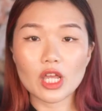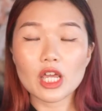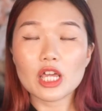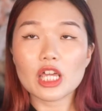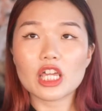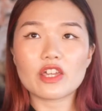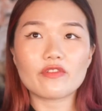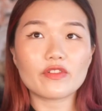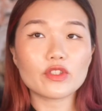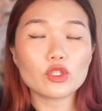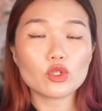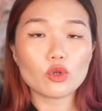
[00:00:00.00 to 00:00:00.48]

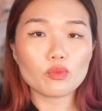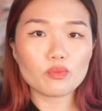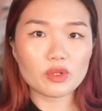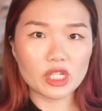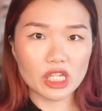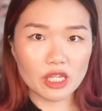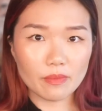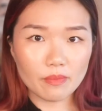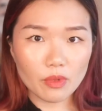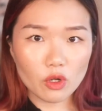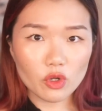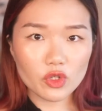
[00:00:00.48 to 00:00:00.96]
Even though
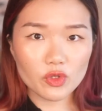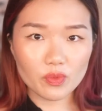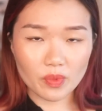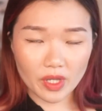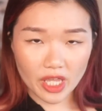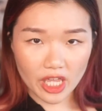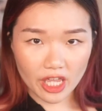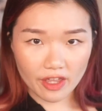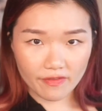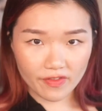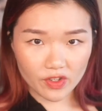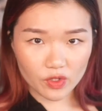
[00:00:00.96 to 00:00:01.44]
people's
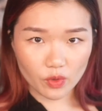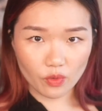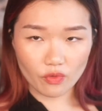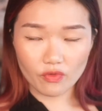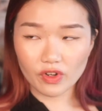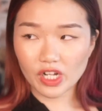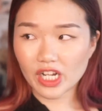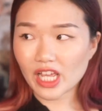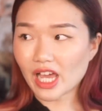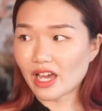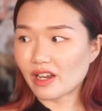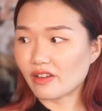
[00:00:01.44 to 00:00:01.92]
behaviors were
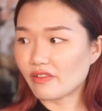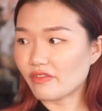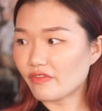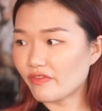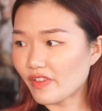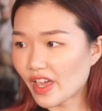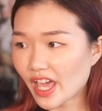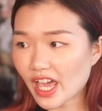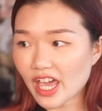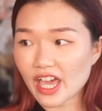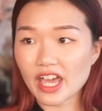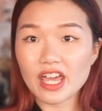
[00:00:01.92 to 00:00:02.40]
really
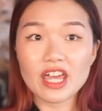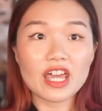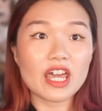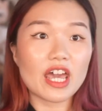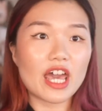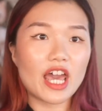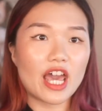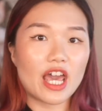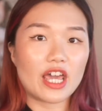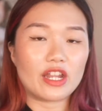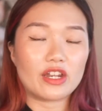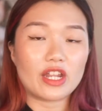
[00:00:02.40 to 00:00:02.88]
unfair
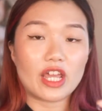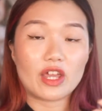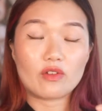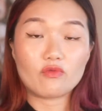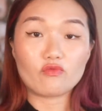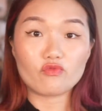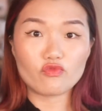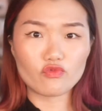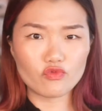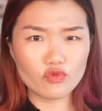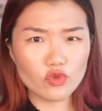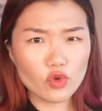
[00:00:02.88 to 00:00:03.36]

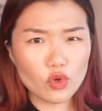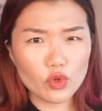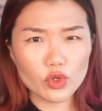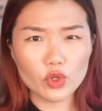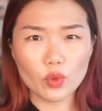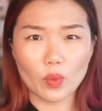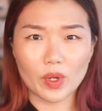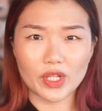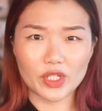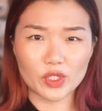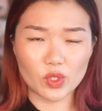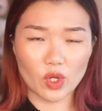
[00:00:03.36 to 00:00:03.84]
and rude
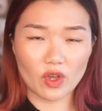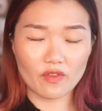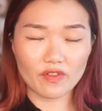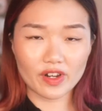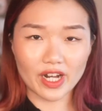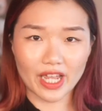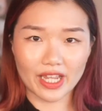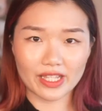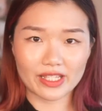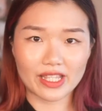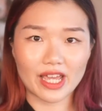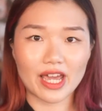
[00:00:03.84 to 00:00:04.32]
whatsoever
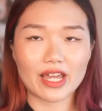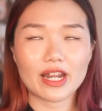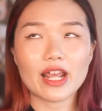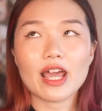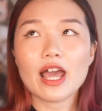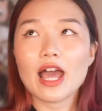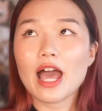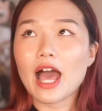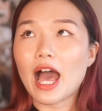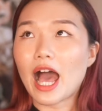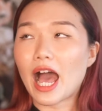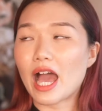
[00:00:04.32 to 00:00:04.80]
like that,
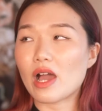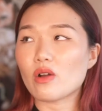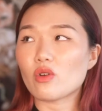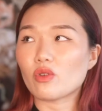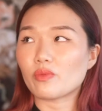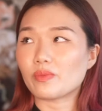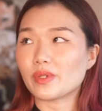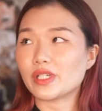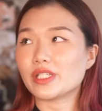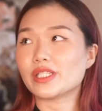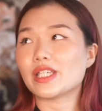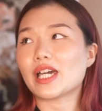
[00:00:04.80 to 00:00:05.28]
I will
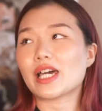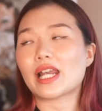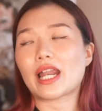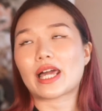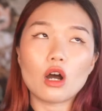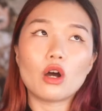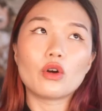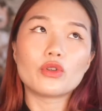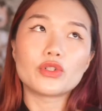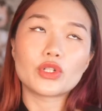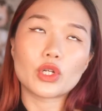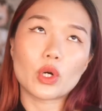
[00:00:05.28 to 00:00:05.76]
be there like,
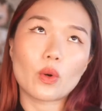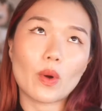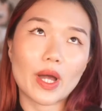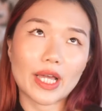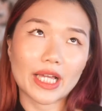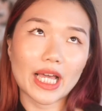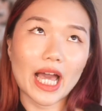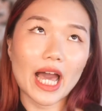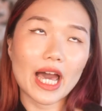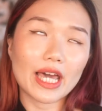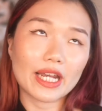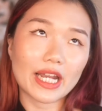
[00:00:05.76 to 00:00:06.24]
oh no, I
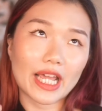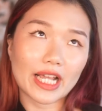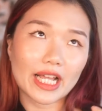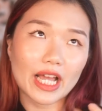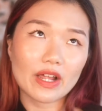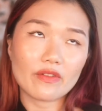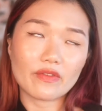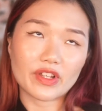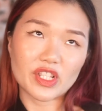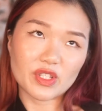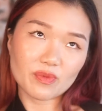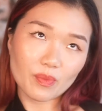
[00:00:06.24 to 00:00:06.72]

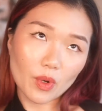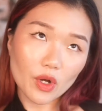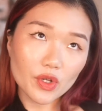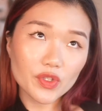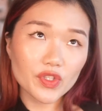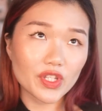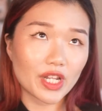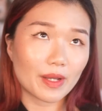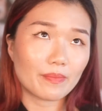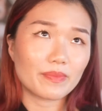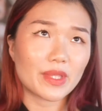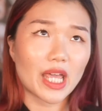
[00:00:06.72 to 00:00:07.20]
can't respond
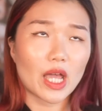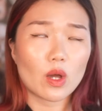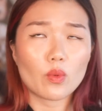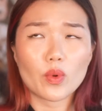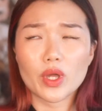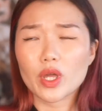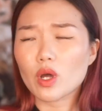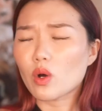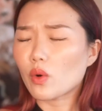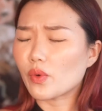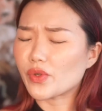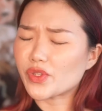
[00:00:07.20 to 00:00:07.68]
to them that
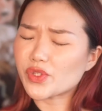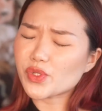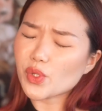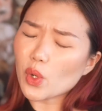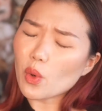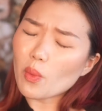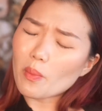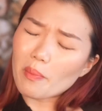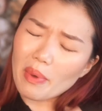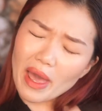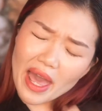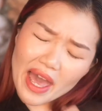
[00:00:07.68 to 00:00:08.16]
way. Oh, it's so
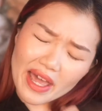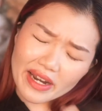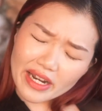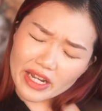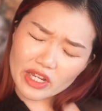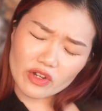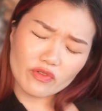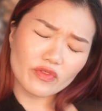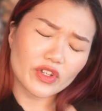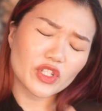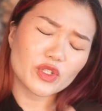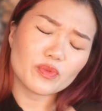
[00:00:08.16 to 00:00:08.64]
bad that
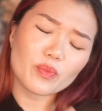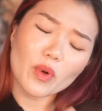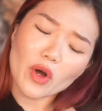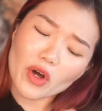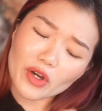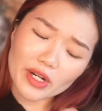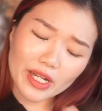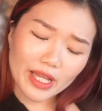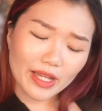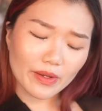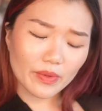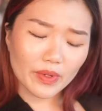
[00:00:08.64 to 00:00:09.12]
you
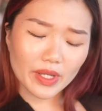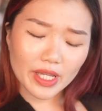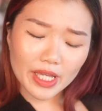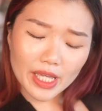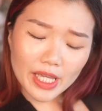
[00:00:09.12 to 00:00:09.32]
respond that way.